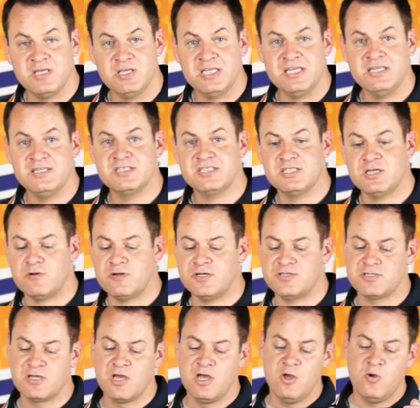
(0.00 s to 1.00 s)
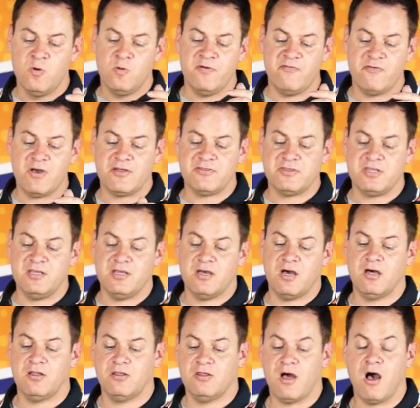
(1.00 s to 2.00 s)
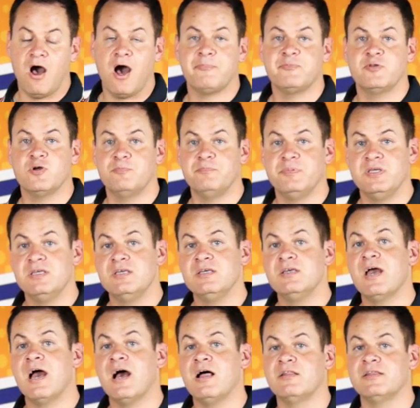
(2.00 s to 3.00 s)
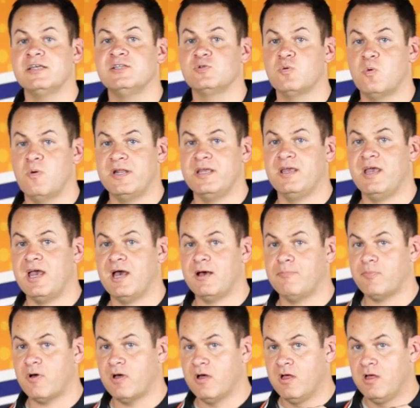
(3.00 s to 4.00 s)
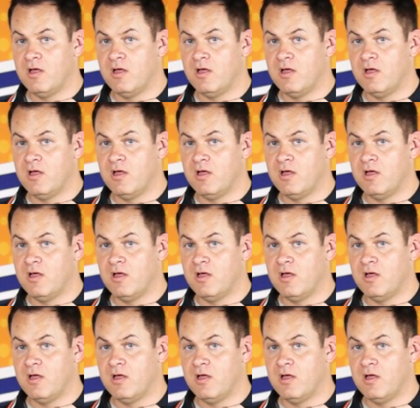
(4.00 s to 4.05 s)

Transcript: BE series. We've got the Opto BLHeli 20 amp